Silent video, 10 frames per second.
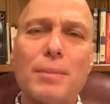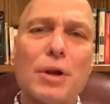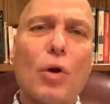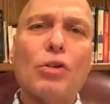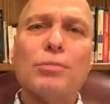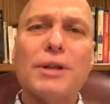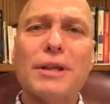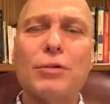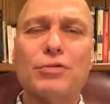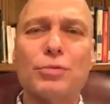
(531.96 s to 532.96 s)
but
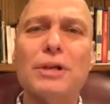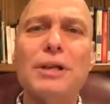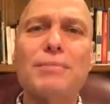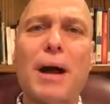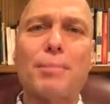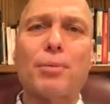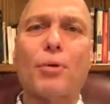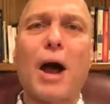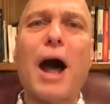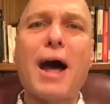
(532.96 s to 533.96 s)
ultimately it was really my
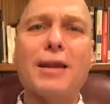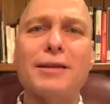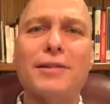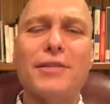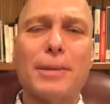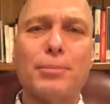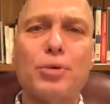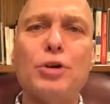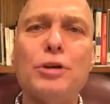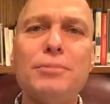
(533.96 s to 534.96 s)
pride that
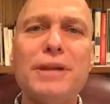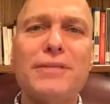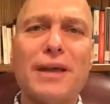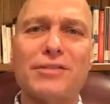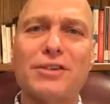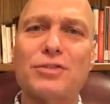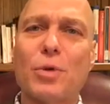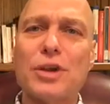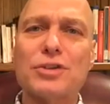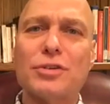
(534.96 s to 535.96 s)
put me in that
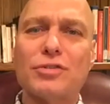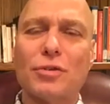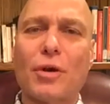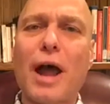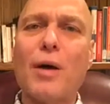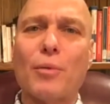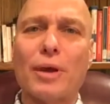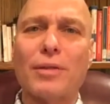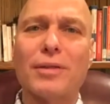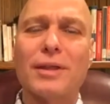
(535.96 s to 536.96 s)
situation to start out
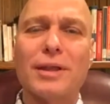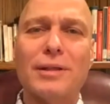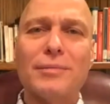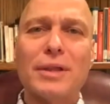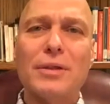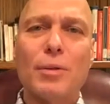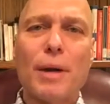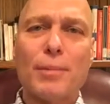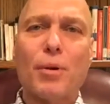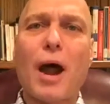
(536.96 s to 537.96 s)
with.
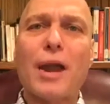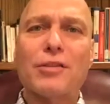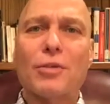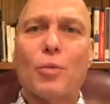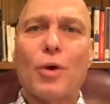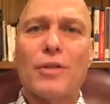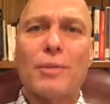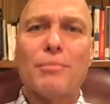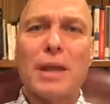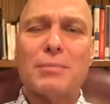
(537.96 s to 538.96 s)
My pride is the one
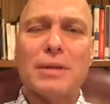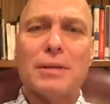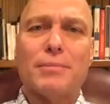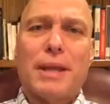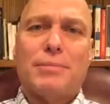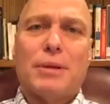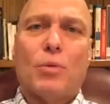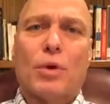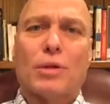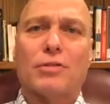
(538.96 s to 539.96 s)
that made me
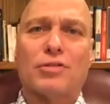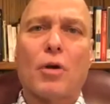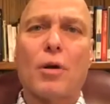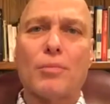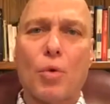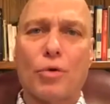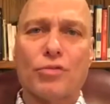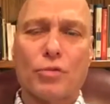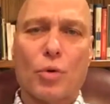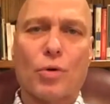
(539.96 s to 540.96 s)
want to start more
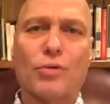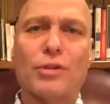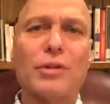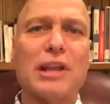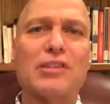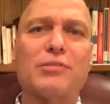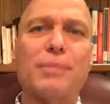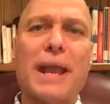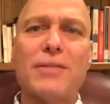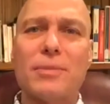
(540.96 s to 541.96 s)
stores and
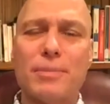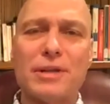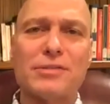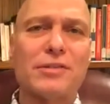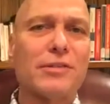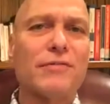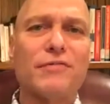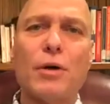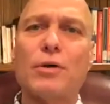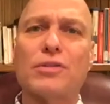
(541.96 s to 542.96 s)
expand the business and
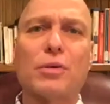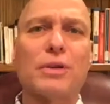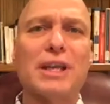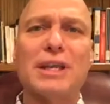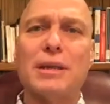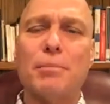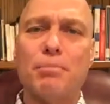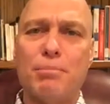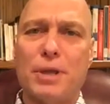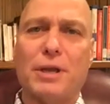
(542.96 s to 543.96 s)
focus on getting
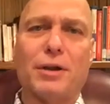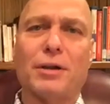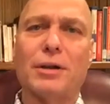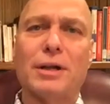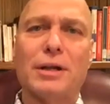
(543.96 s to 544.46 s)
bigger.